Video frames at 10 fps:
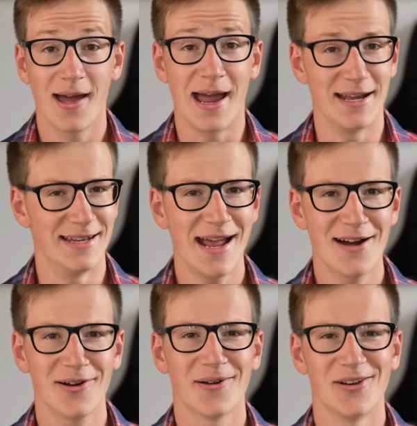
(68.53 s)
And
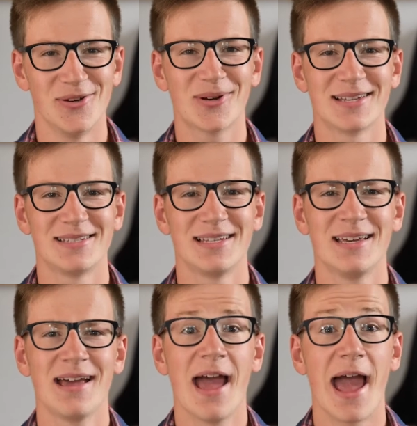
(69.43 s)
there you can
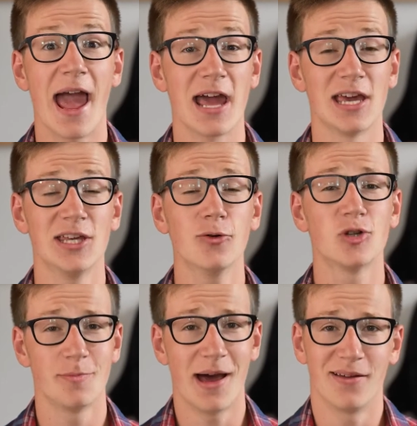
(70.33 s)
see a
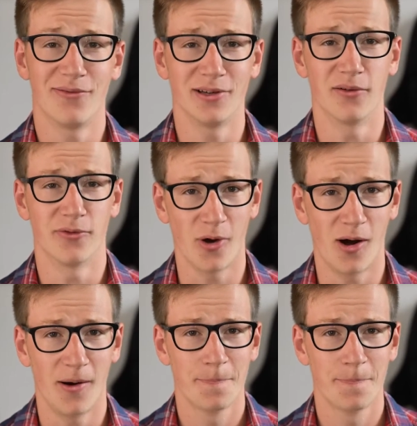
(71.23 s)
huge benefit of RAW.